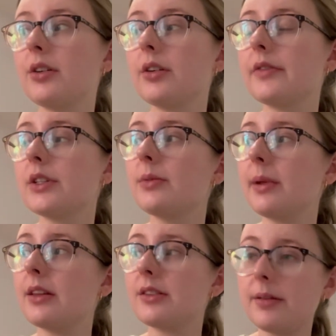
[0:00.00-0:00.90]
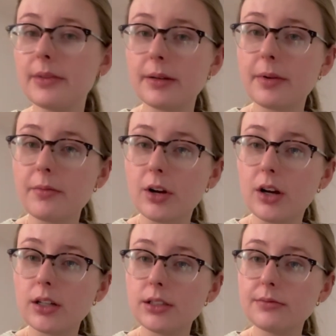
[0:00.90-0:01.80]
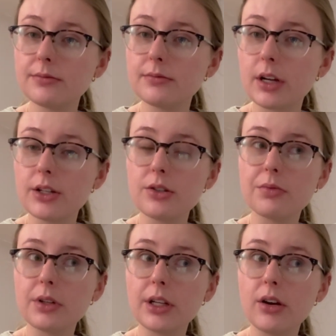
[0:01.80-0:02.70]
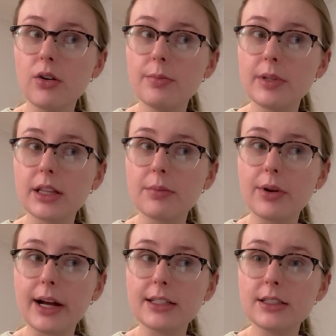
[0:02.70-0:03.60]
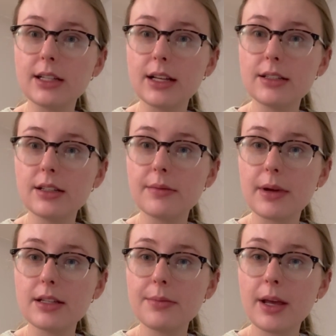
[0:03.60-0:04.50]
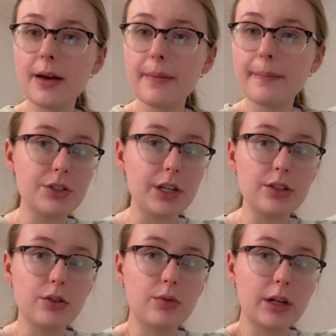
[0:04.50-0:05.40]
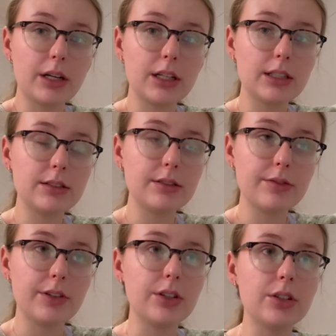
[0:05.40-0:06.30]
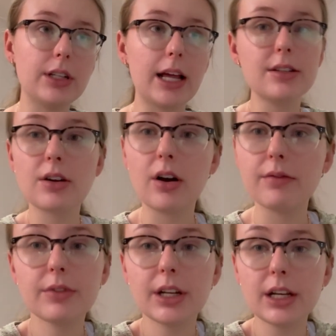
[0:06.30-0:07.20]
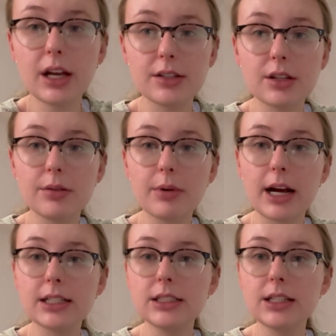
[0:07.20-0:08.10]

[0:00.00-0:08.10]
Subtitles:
nervous, but at the same time I'm not. I just really hope that the practice test doesn't mess me up. So I don't wanna feel less confident because of the practice